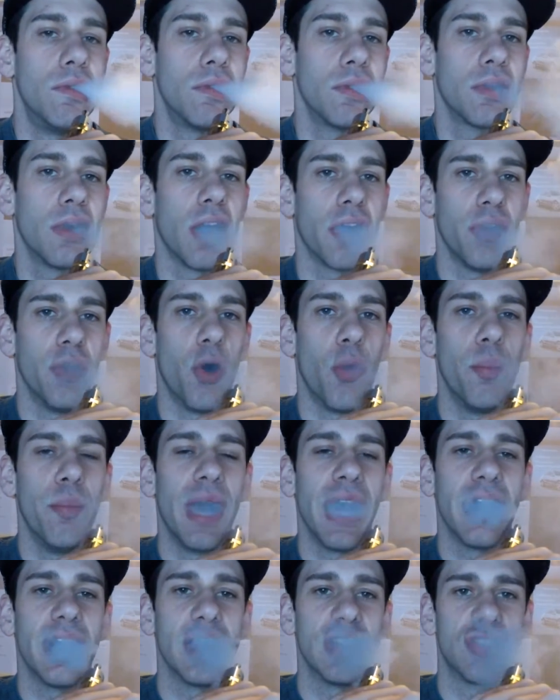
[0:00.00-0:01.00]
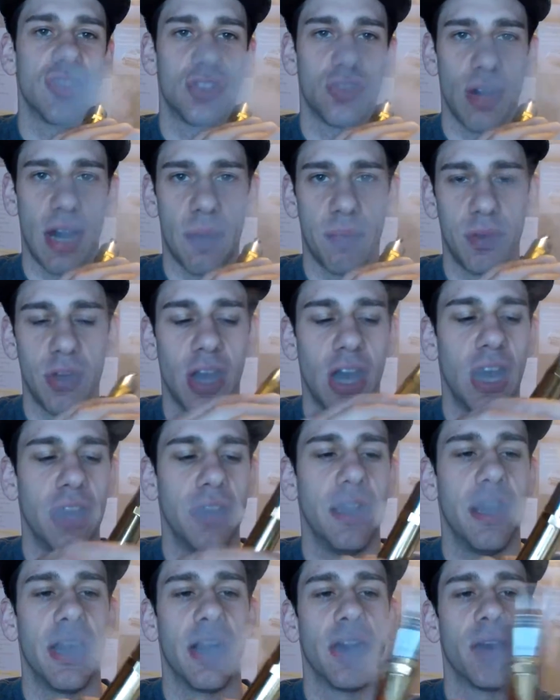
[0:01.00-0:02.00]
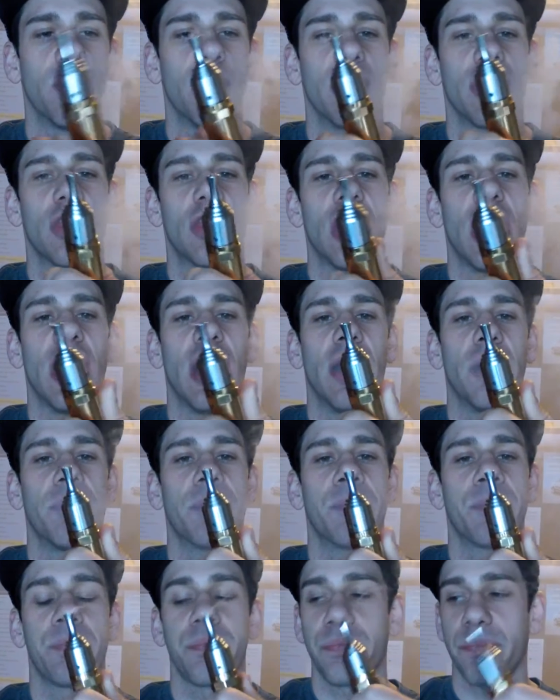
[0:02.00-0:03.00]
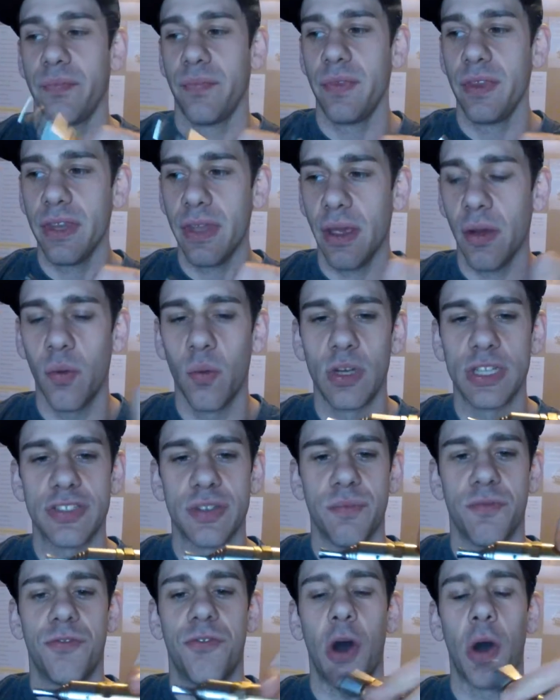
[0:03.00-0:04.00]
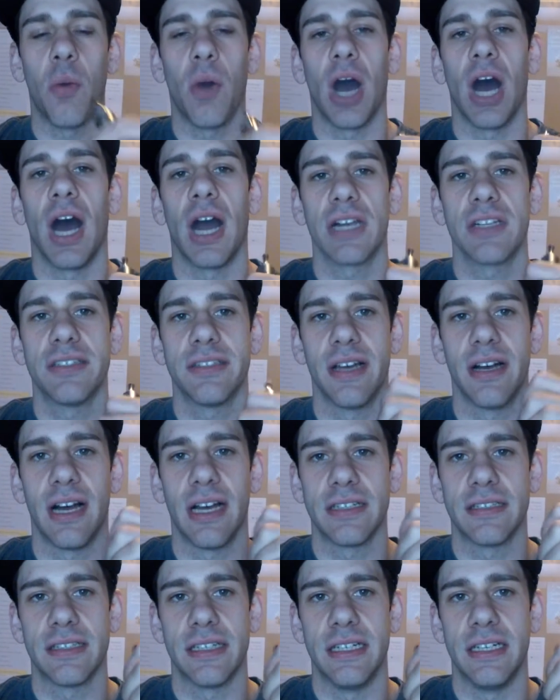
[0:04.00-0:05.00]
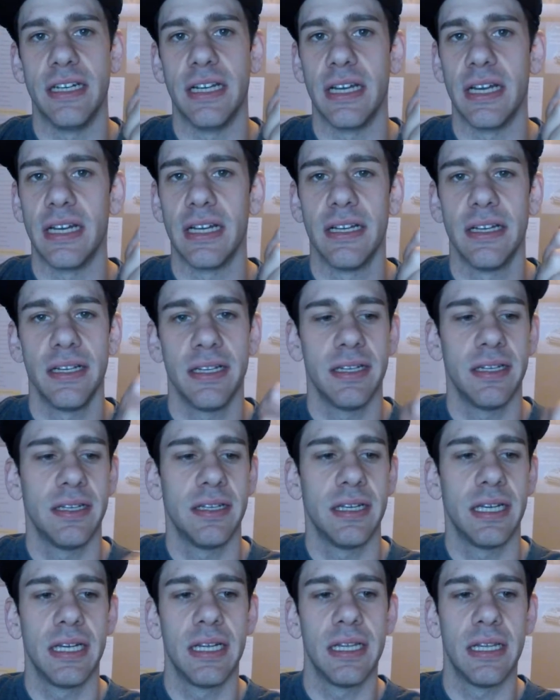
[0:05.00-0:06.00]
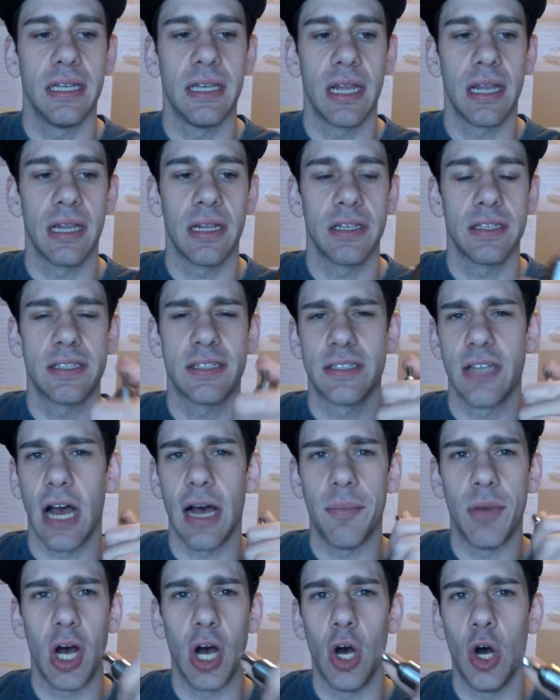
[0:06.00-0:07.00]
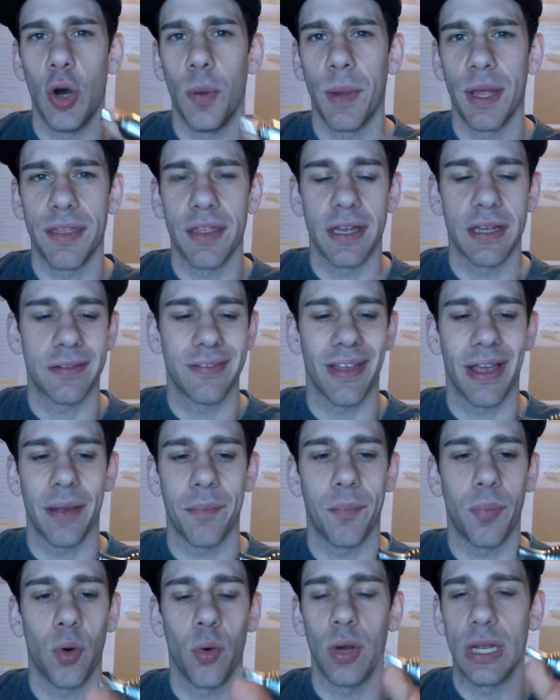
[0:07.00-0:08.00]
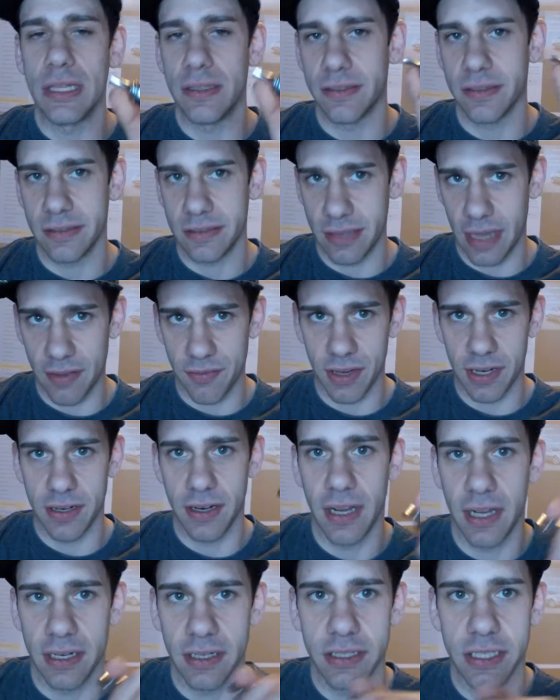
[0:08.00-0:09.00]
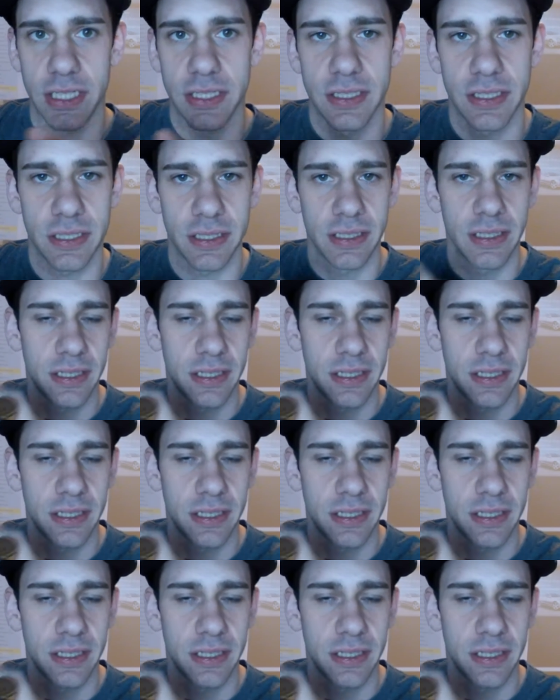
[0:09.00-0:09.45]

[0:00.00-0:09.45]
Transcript: Got an Omega strapped on there with some faux hawk sauce and sub ohm. I think it's like 0.7 and just